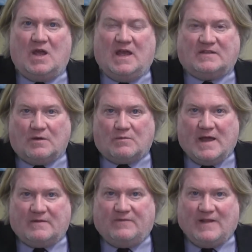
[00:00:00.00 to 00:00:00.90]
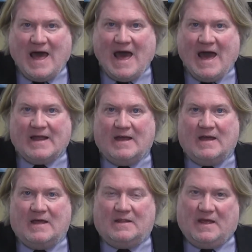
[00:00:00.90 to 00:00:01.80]
it's a red flag
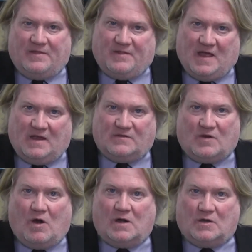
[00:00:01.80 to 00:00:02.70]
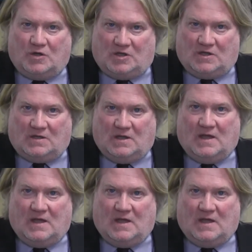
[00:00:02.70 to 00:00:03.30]
that things aren't good